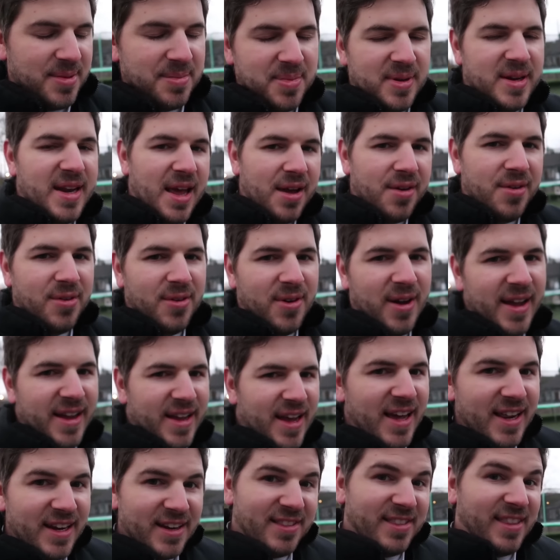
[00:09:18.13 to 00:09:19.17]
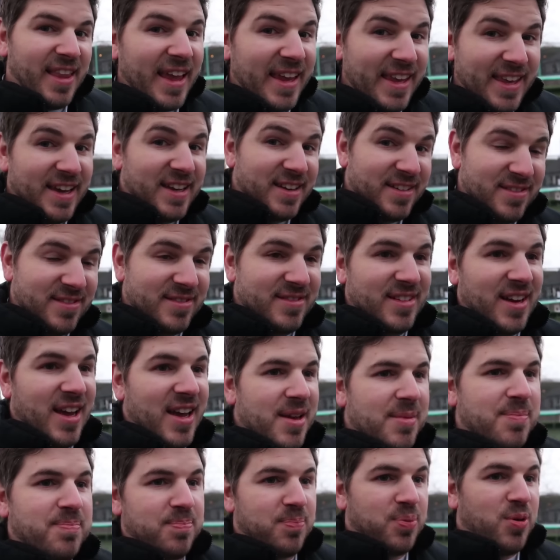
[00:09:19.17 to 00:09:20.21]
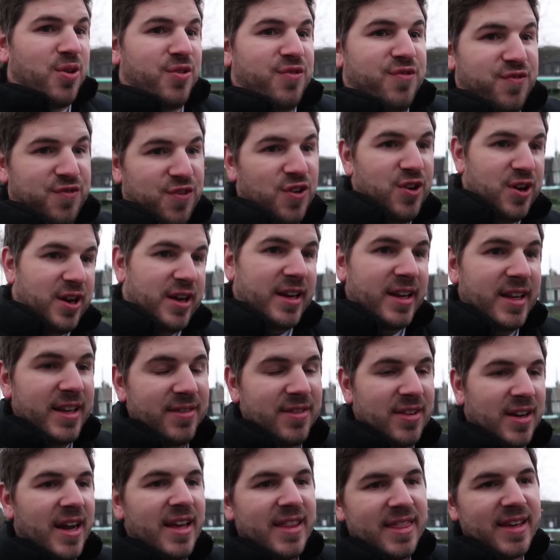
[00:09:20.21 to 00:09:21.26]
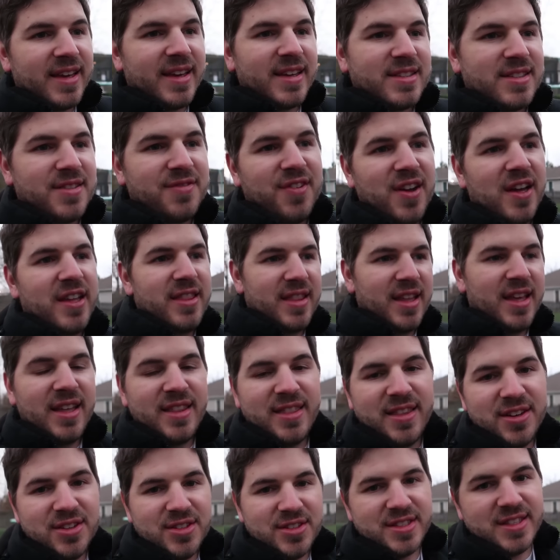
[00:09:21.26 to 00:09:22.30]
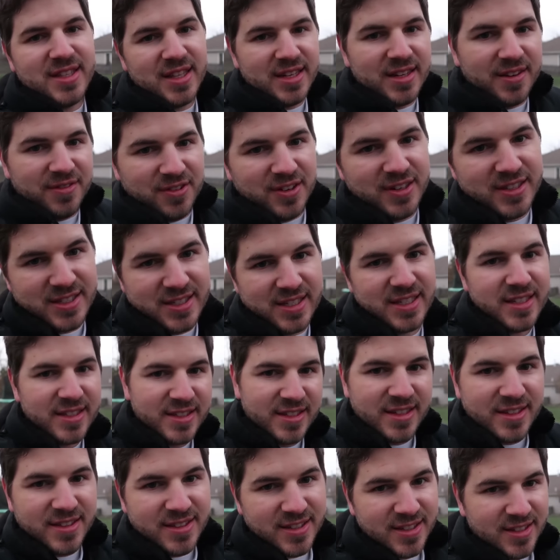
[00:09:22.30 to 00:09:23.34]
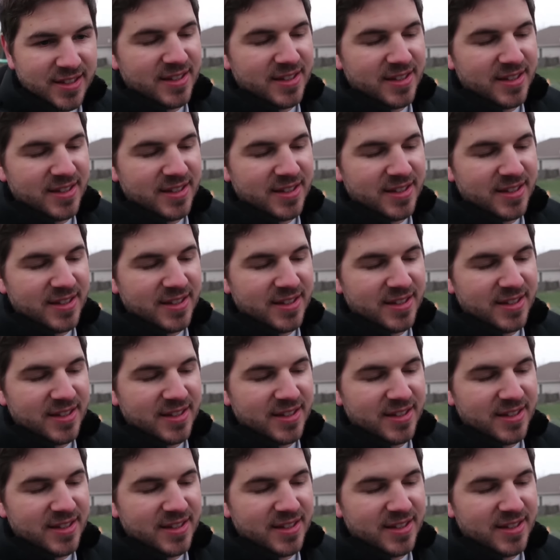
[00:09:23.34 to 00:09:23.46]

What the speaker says: But now I kind of like it. I prefer it even. I think it's fun that there's the different seasons.